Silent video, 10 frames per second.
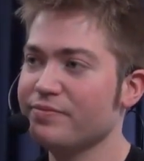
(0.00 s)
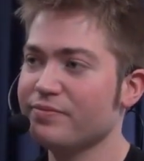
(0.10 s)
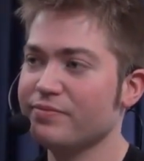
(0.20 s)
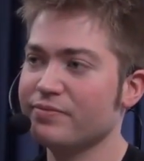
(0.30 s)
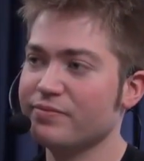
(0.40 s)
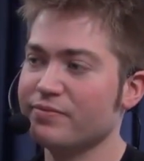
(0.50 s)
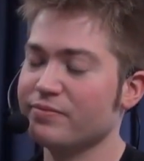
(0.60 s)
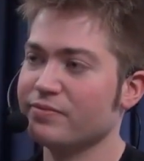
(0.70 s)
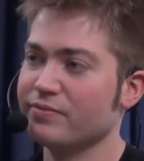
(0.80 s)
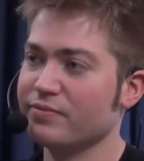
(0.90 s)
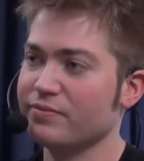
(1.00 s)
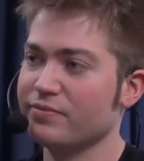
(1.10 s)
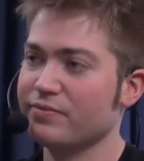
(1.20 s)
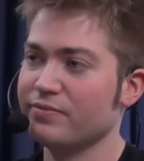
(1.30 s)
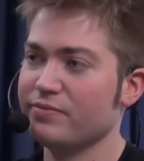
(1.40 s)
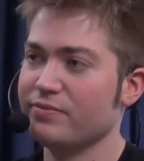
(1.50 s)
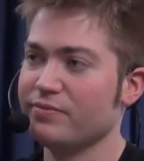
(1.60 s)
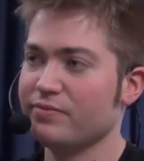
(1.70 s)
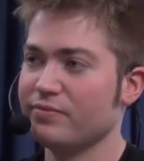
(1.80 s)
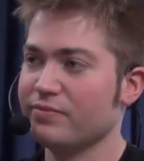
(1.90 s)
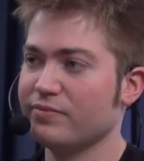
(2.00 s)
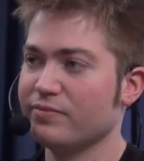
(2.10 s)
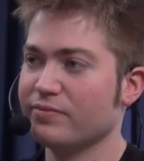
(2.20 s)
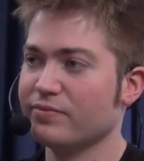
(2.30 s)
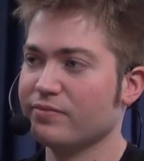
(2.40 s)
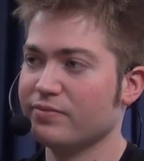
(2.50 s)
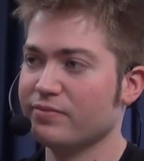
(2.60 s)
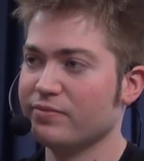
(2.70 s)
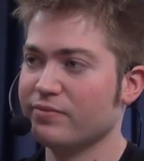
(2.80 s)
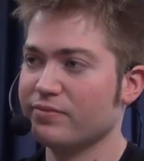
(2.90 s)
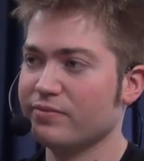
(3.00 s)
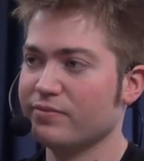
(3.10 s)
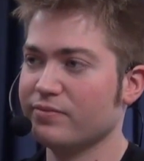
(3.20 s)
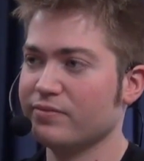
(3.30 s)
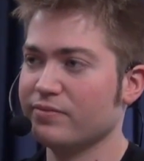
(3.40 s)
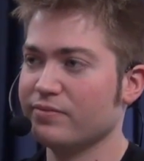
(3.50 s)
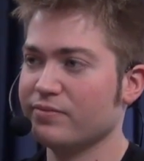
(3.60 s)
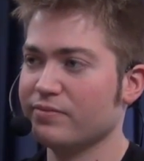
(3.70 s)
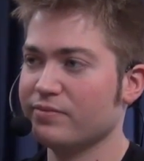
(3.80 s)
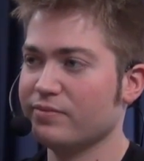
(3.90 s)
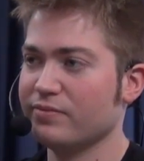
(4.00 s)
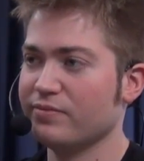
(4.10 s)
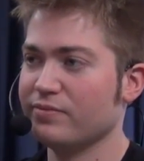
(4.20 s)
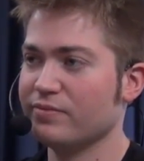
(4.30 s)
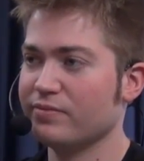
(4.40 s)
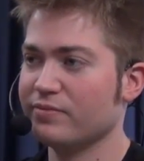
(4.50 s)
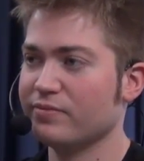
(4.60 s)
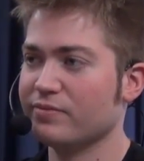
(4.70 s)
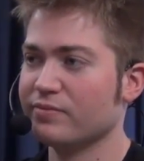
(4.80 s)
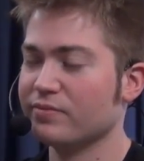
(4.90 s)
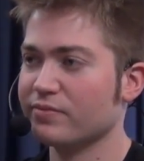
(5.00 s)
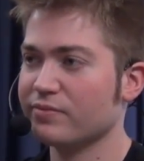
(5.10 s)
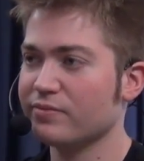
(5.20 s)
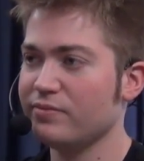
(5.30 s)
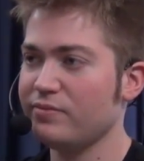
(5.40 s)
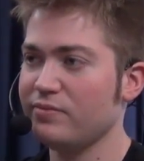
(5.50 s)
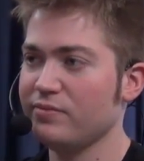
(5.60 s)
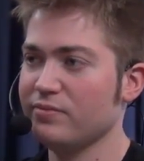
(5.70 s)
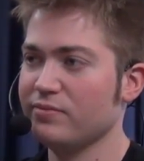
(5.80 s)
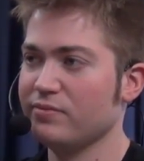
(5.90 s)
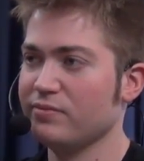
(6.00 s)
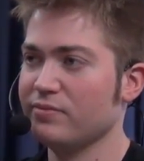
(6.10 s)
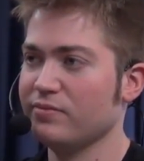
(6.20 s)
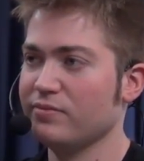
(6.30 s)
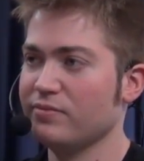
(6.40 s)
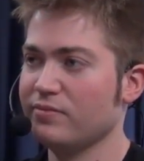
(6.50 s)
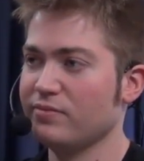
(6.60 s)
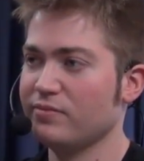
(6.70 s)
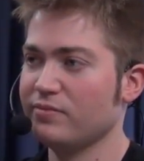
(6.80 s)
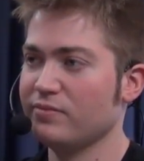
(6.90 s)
This person isn't speaking.